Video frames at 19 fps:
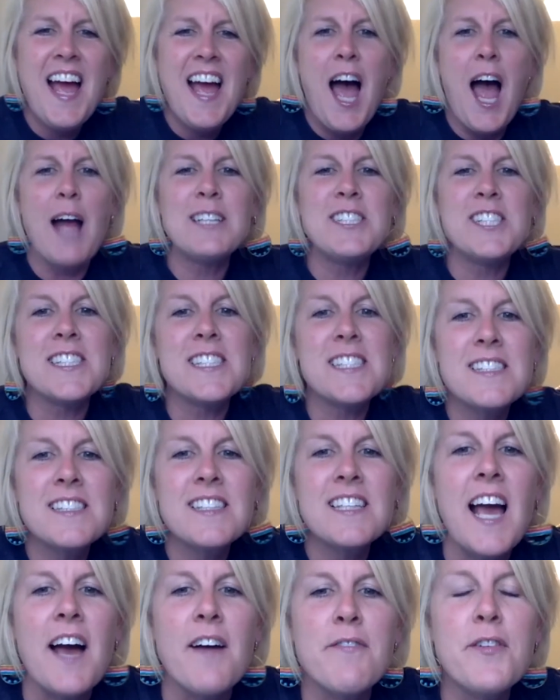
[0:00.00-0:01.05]
I just,
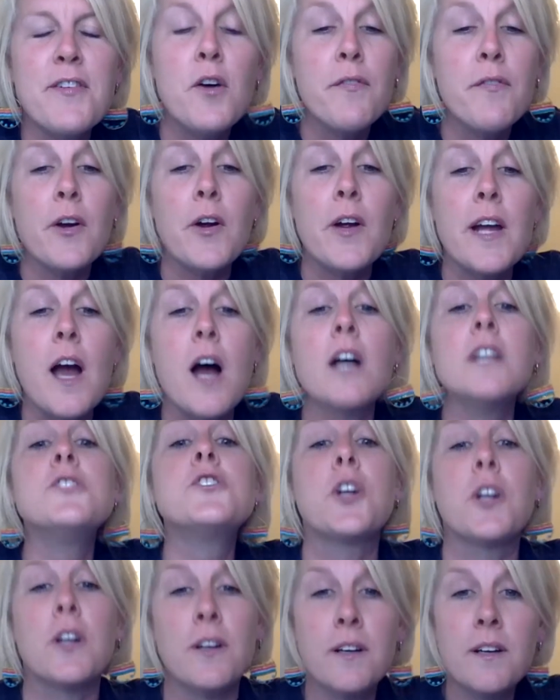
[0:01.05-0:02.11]
feel very
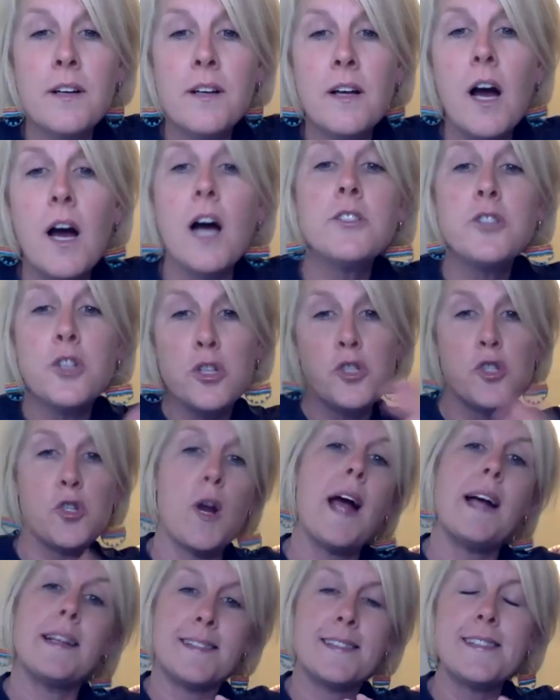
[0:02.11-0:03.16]

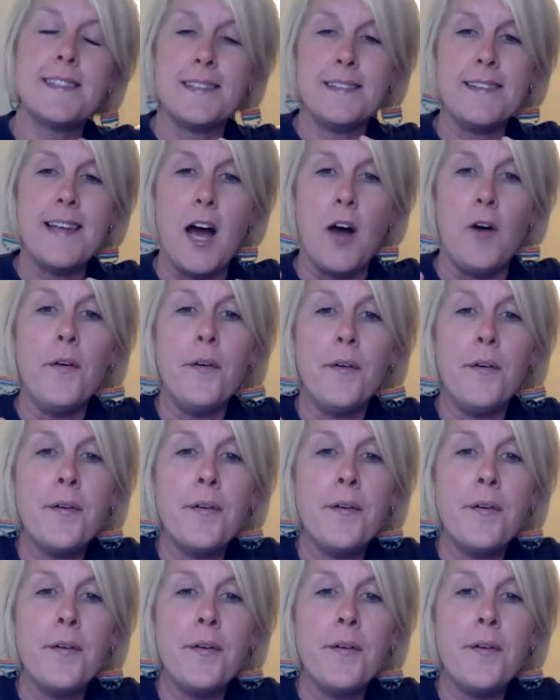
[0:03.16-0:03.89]
underdressed now.